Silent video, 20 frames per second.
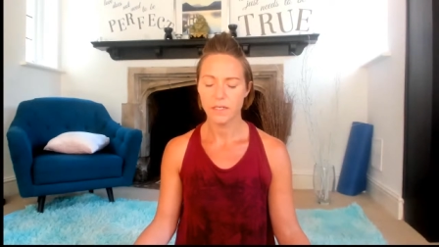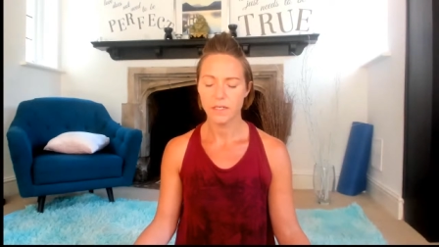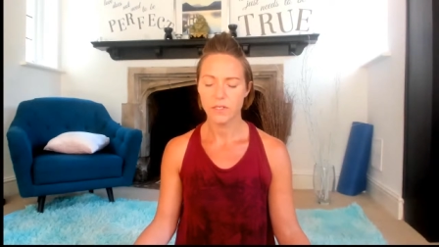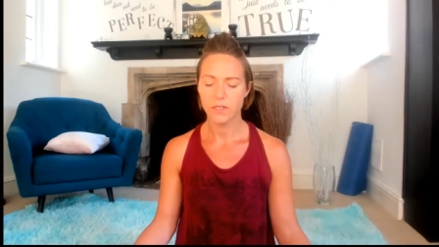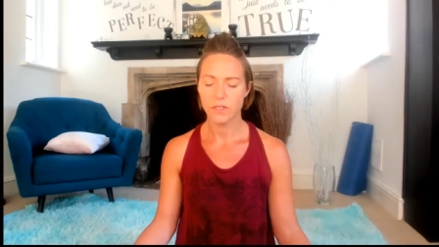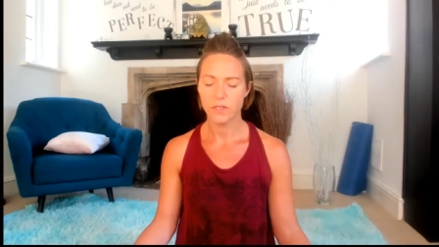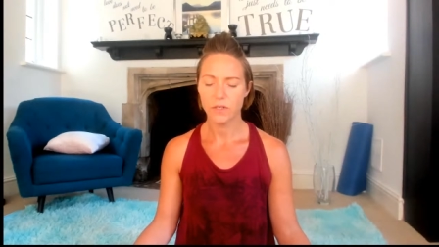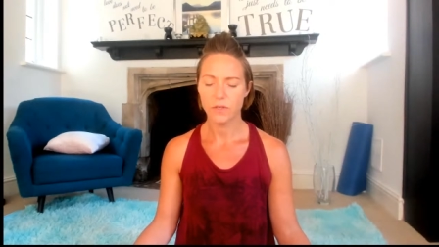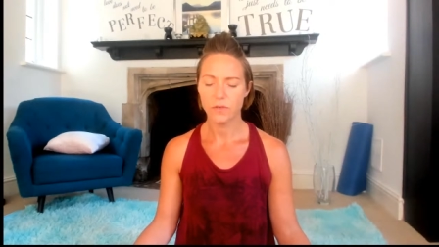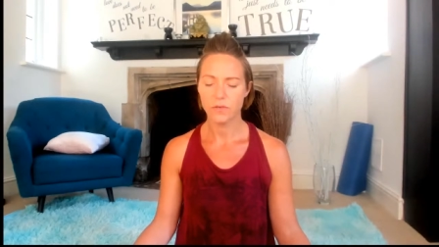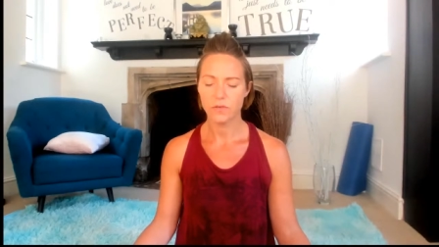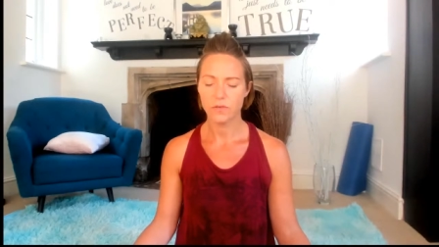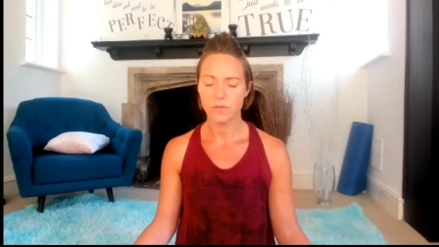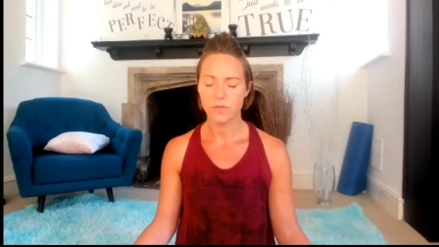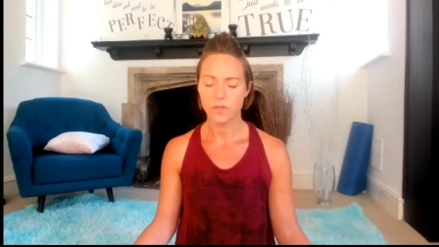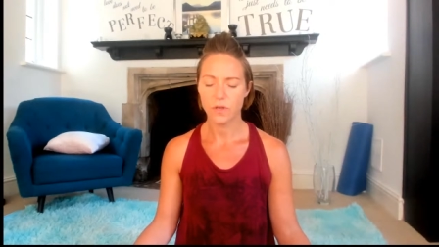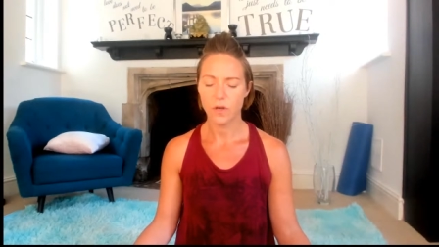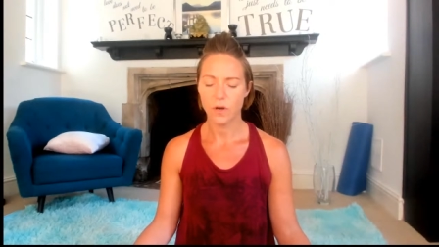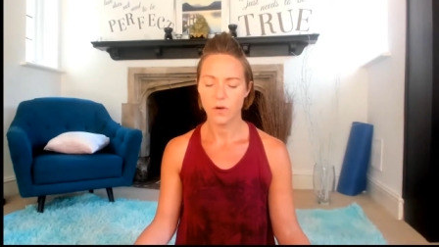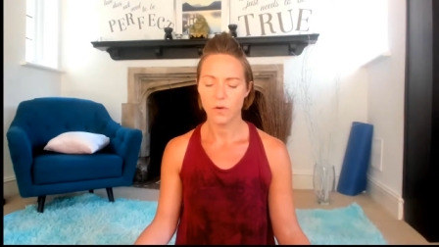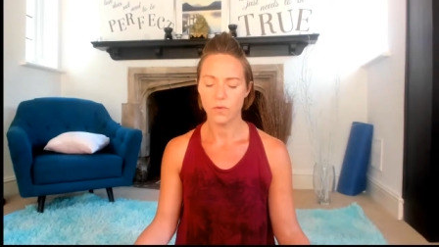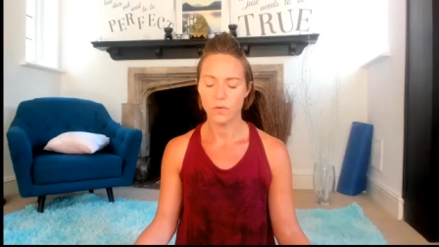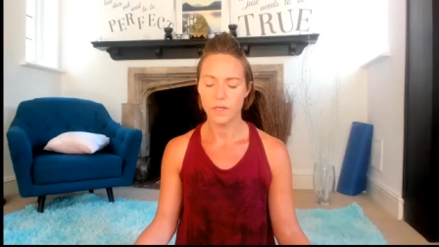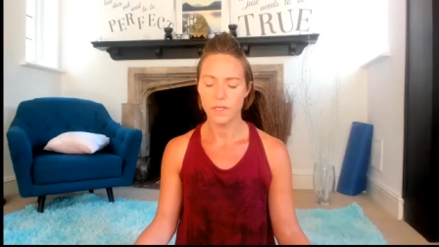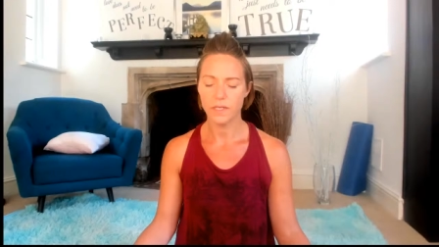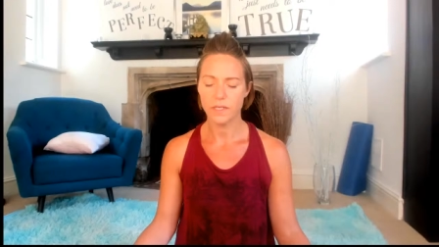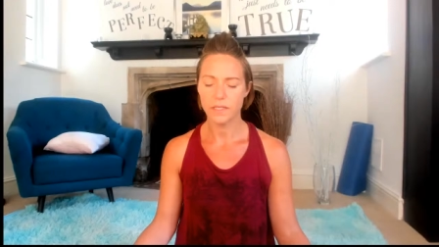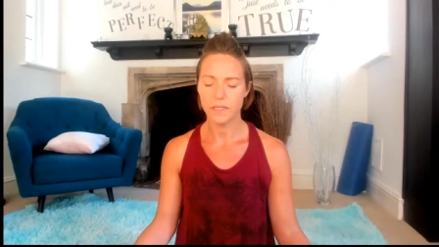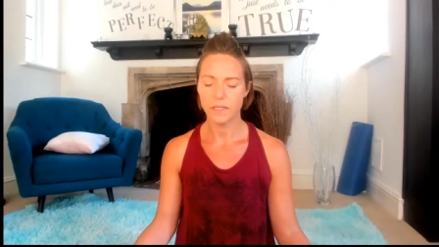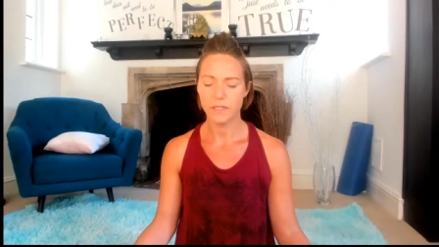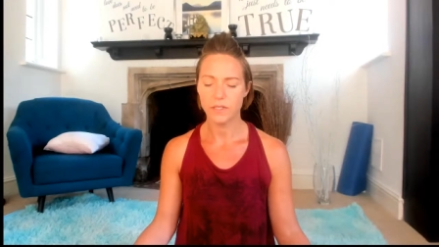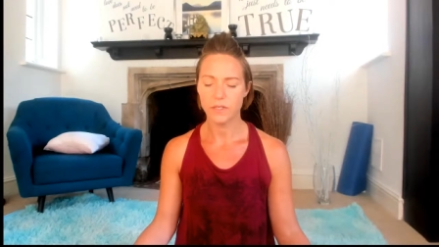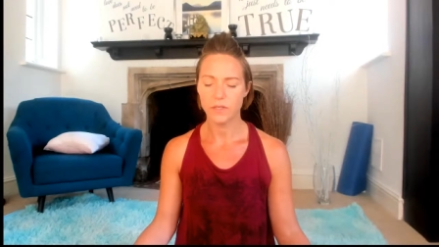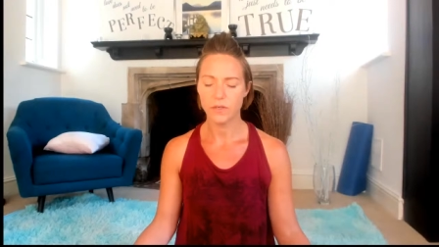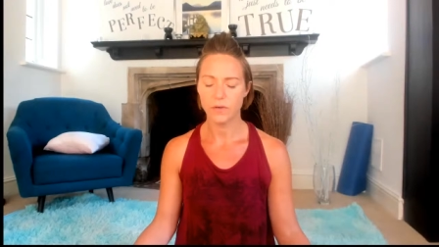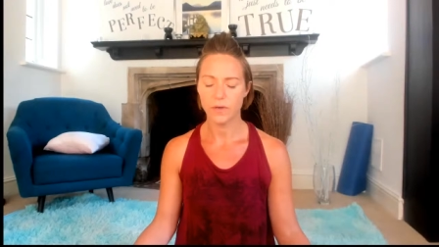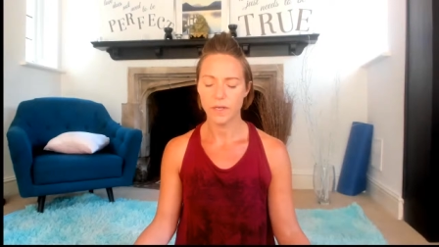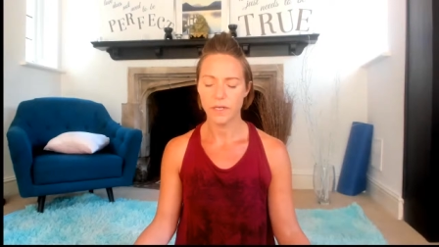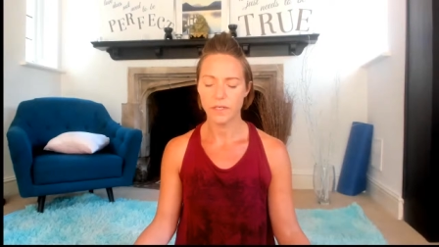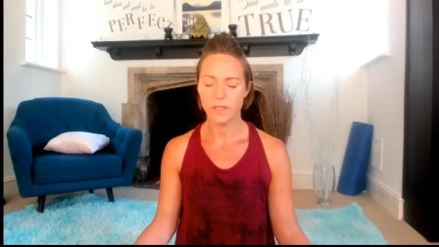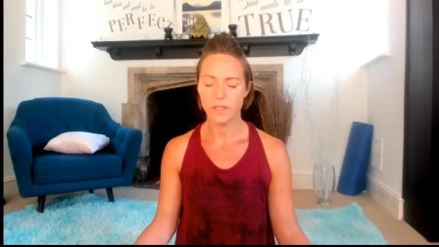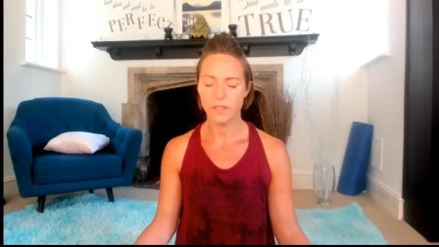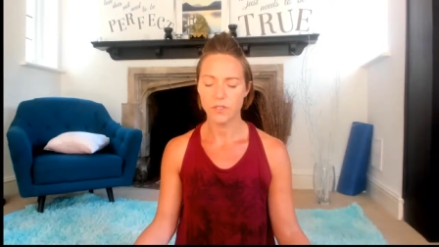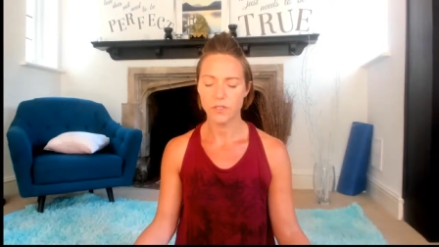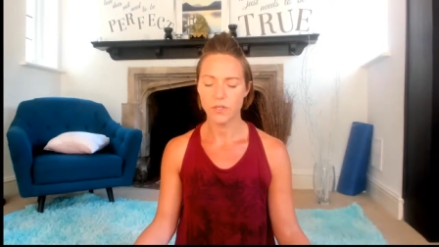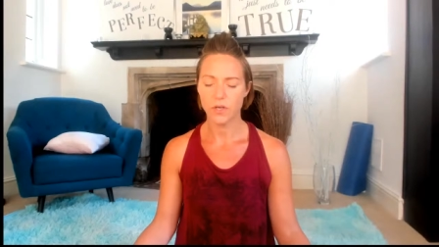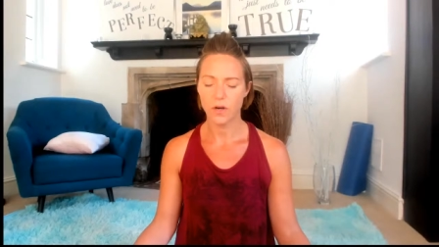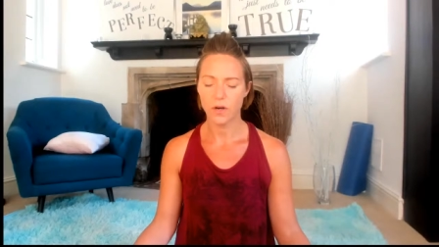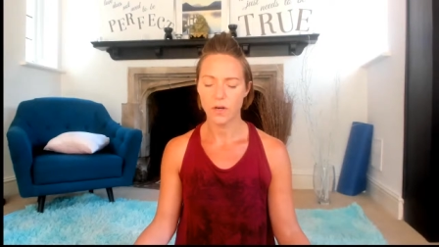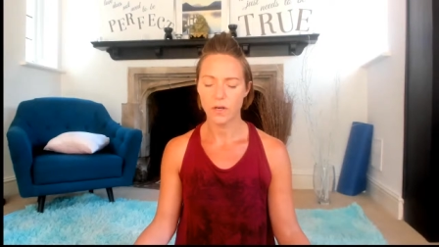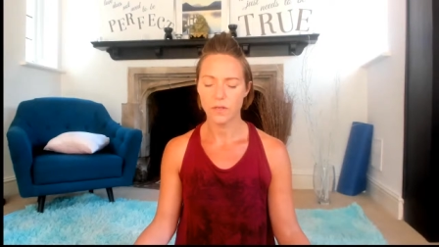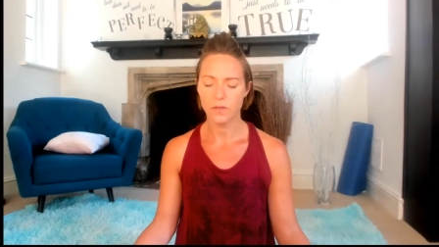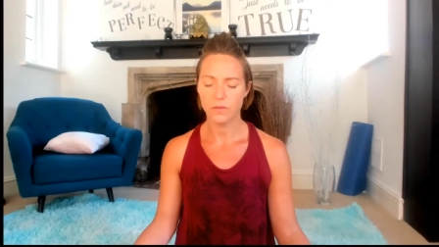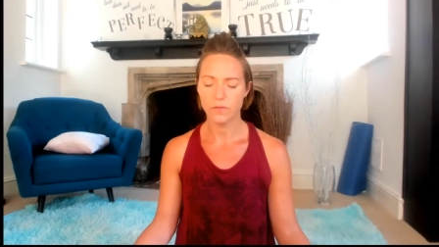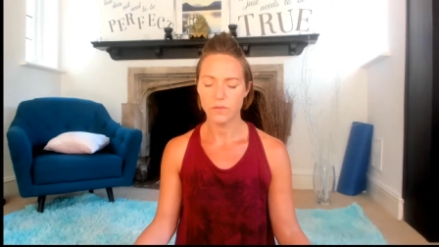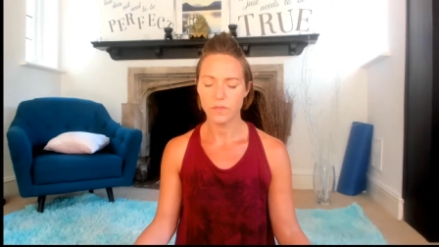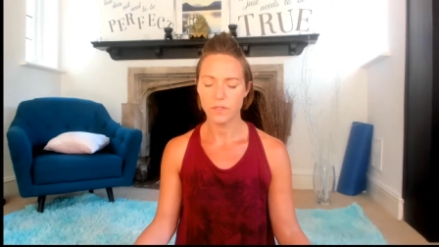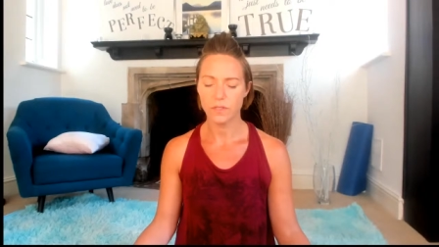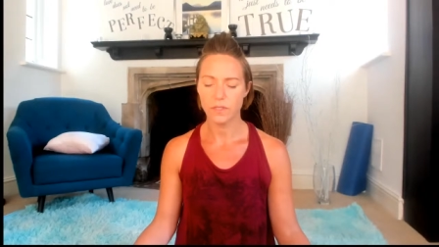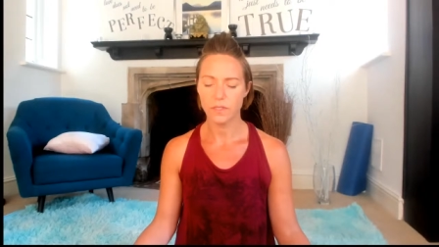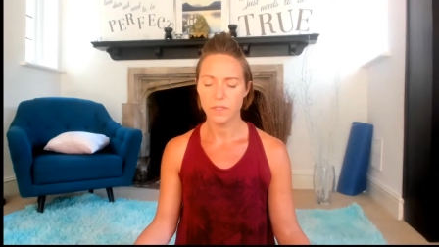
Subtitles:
to your soul, listening to your inner child,